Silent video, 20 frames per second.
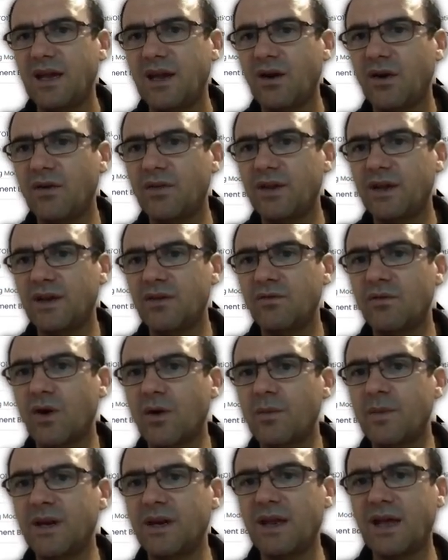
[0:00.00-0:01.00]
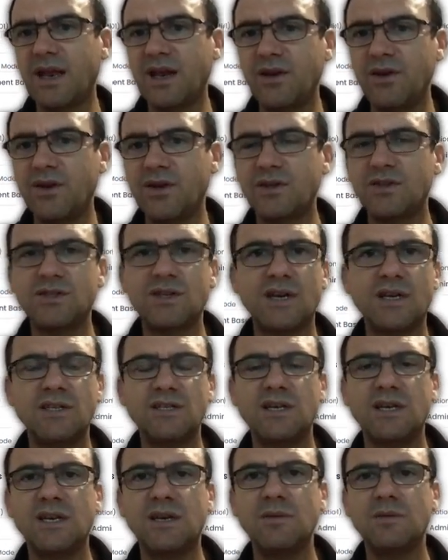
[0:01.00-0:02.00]
on the enrollment, and you can change
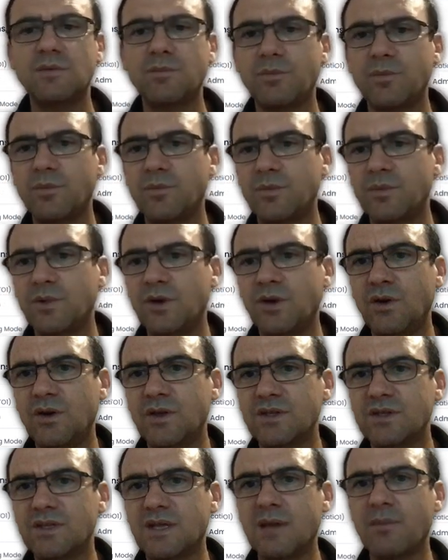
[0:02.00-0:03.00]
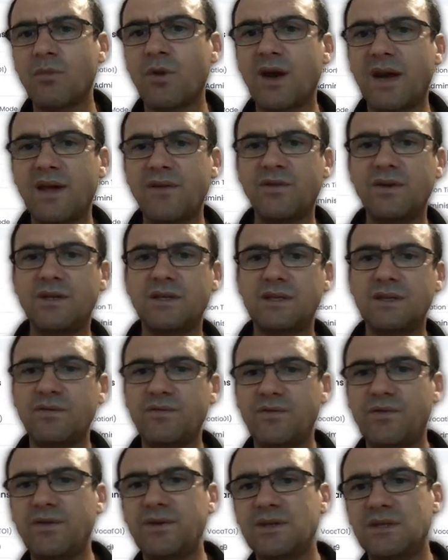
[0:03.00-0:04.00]
any units that might have a
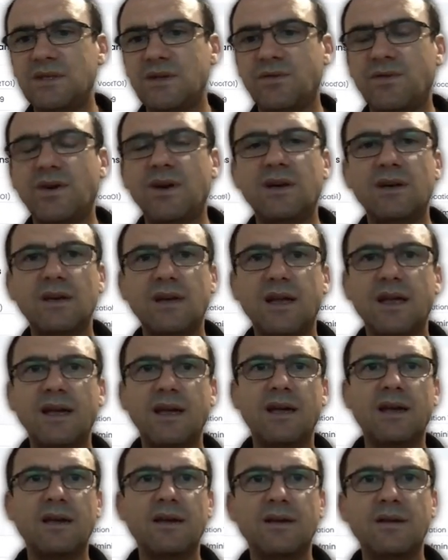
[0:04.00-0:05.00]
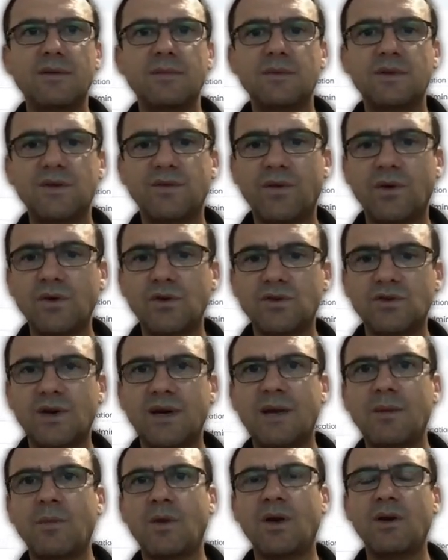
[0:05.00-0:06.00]
different default
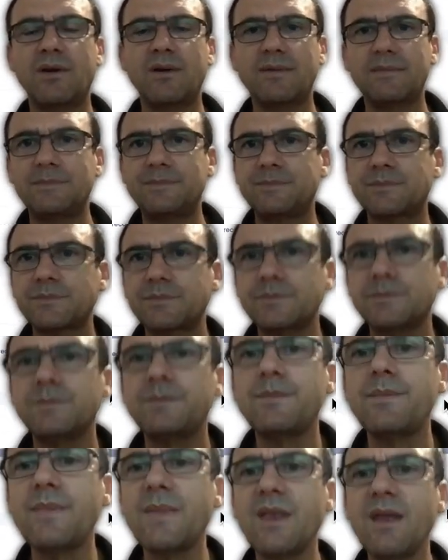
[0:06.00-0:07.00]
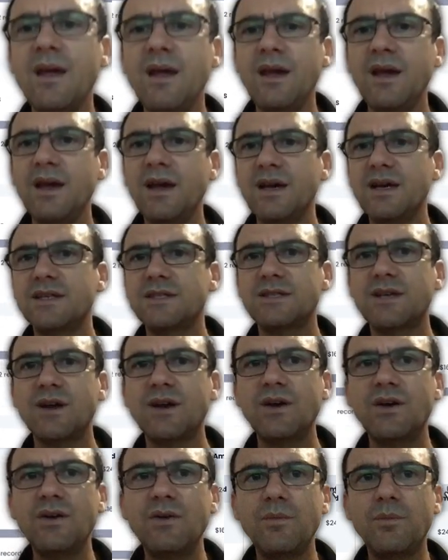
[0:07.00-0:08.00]
training mode.
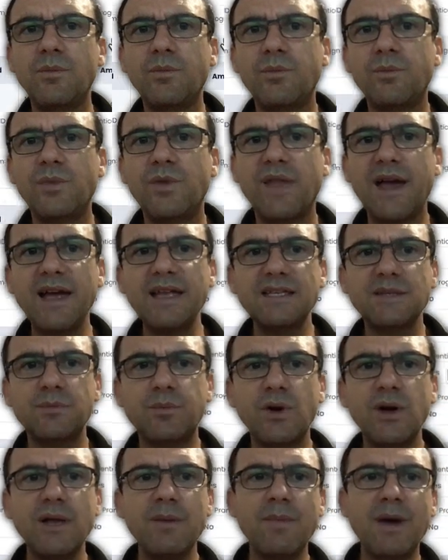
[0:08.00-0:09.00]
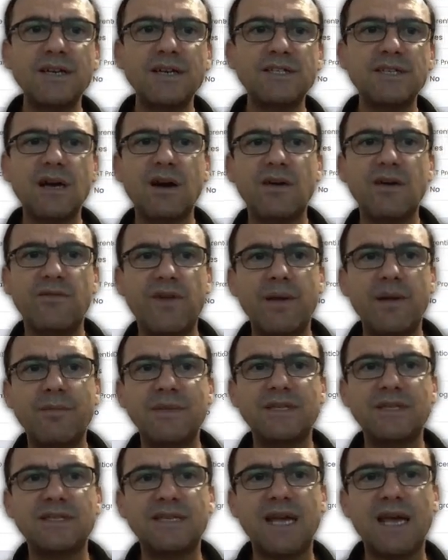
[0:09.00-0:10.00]
So that's pretty much our
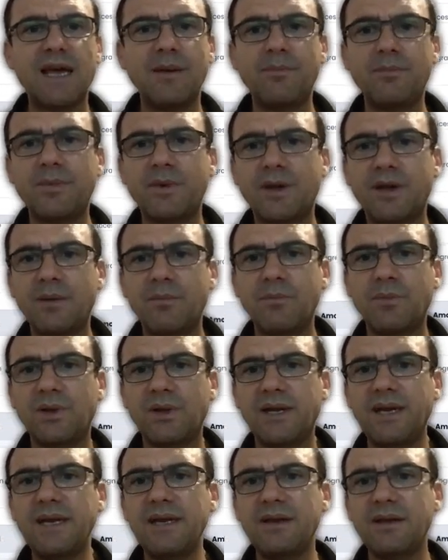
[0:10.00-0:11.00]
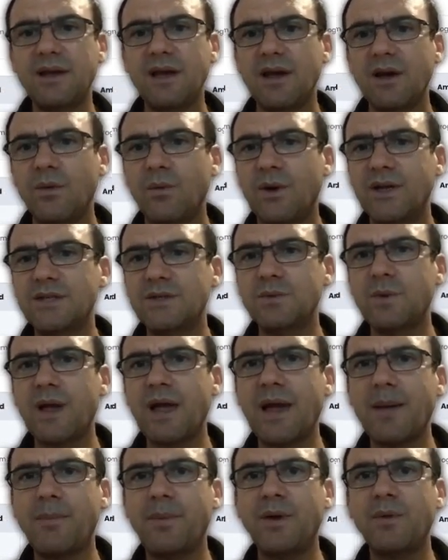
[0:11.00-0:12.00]
Vetness tab complete. Once we're
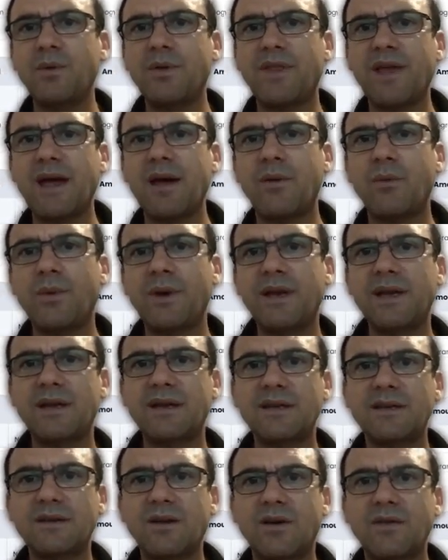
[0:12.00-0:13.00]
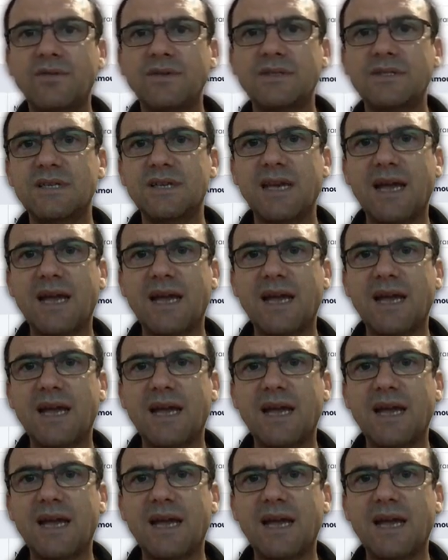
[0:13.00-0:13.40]
happy with that, we can obviously